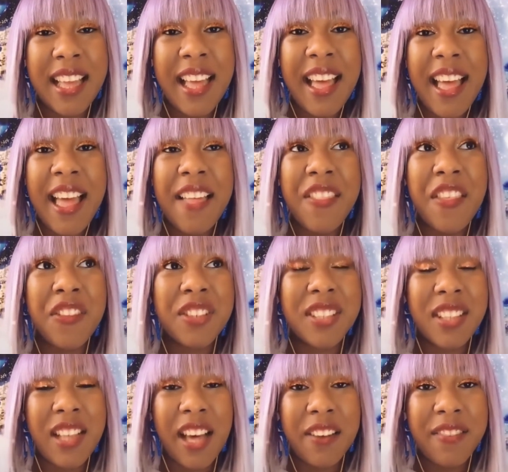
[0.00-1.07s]
And then there's a
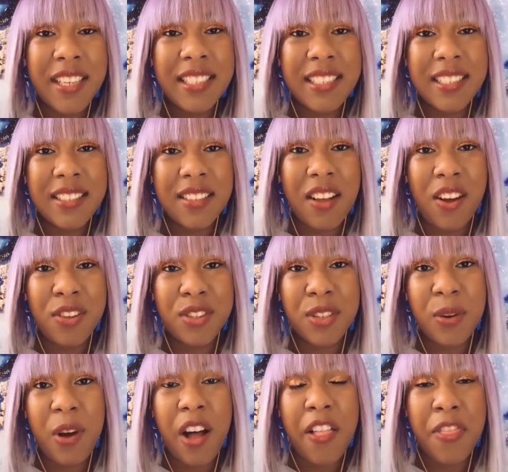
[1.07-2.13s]
lot of ideas
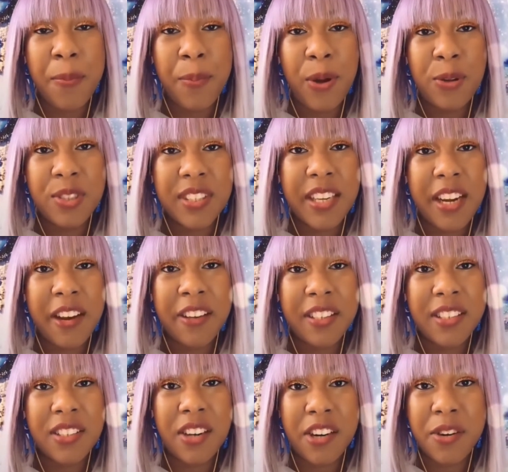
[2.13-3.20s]
also on the post that I already
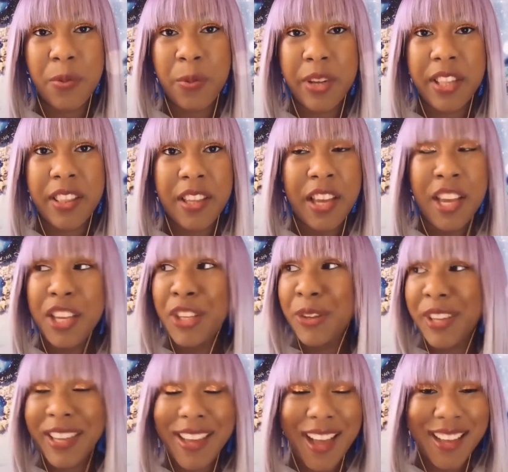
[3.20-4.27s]
started with. You
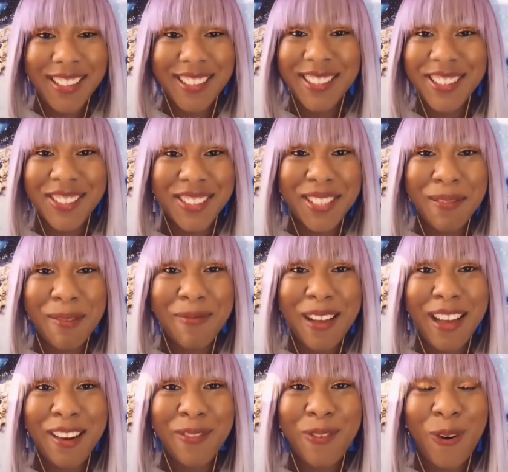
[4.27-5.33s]
can kind of steal some of
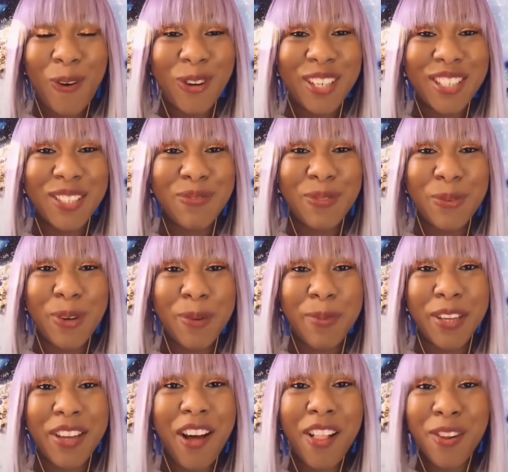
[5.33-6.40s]
mine, of course, if you want to be
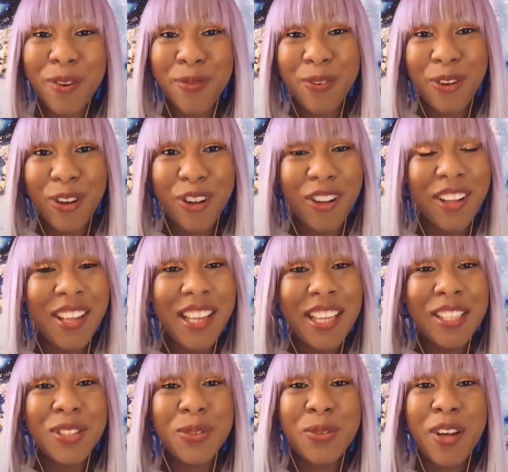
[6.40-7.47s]
colorful,
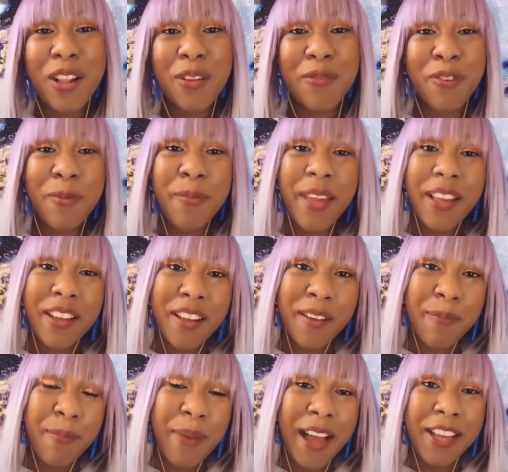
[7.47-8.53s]
do colorful
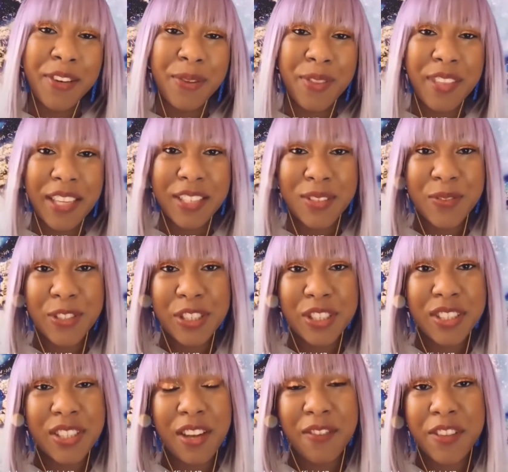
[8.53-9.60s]
makeup, buy new things for
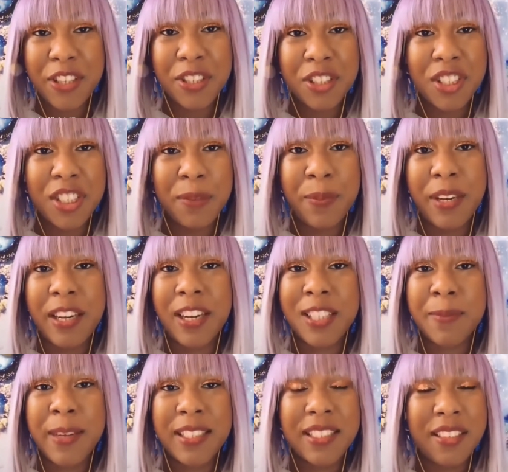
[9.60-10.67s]
yourself that are cheap and
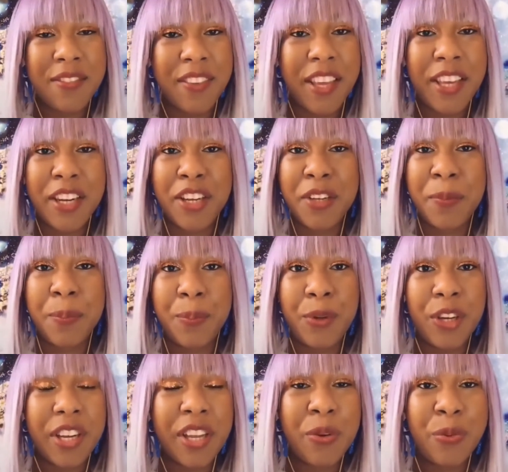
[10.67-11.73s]
inexpensive, get a good
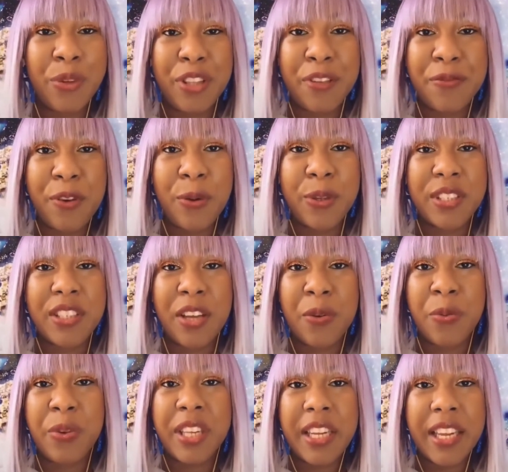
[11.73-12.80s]
book and really focus on
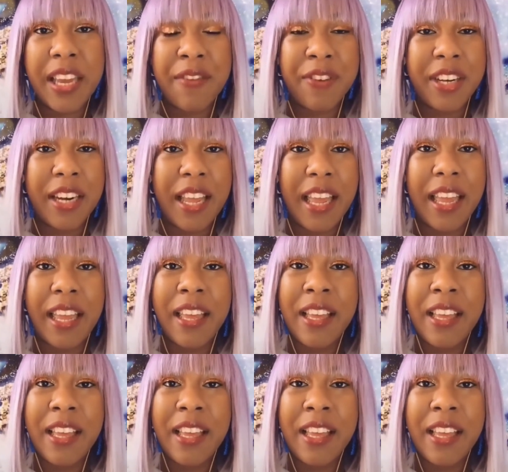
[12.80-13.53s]
reading every day,